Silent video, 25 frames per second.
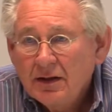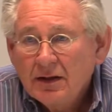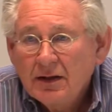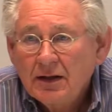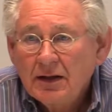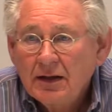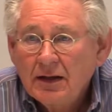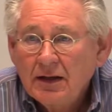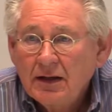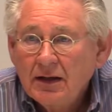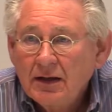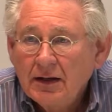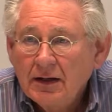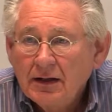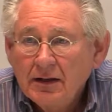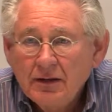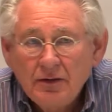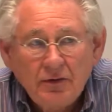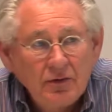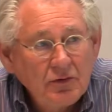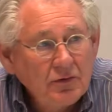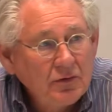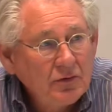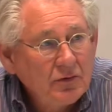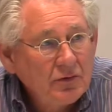
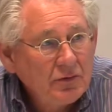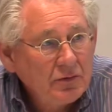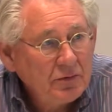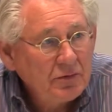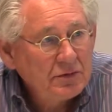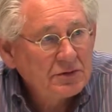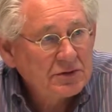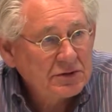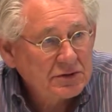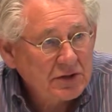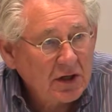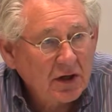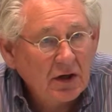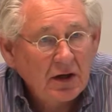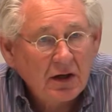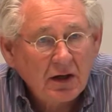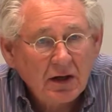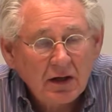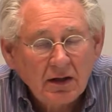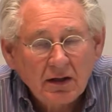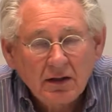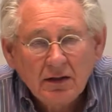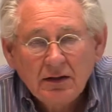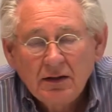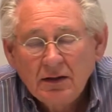You
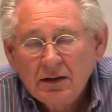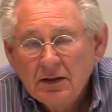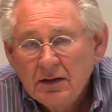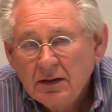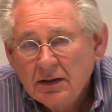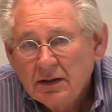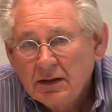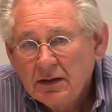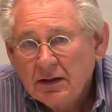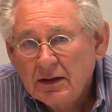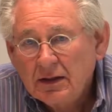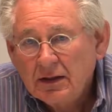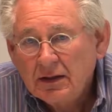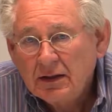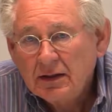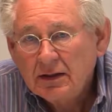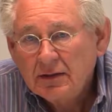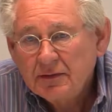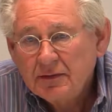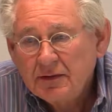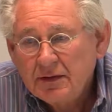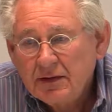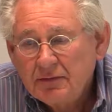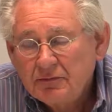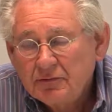saw
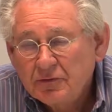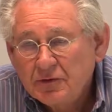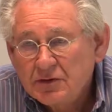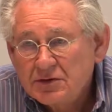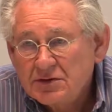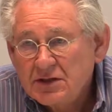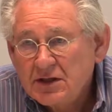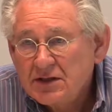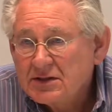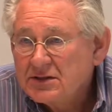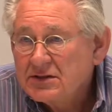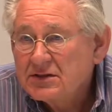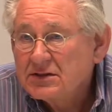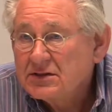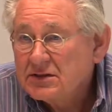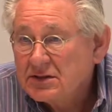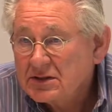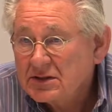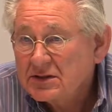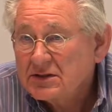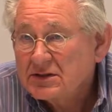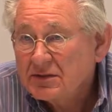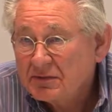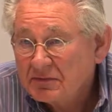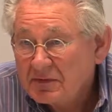the first
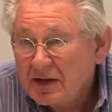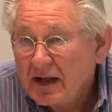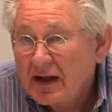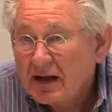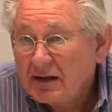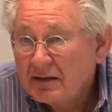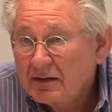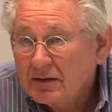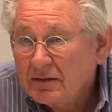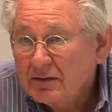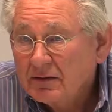instances of that.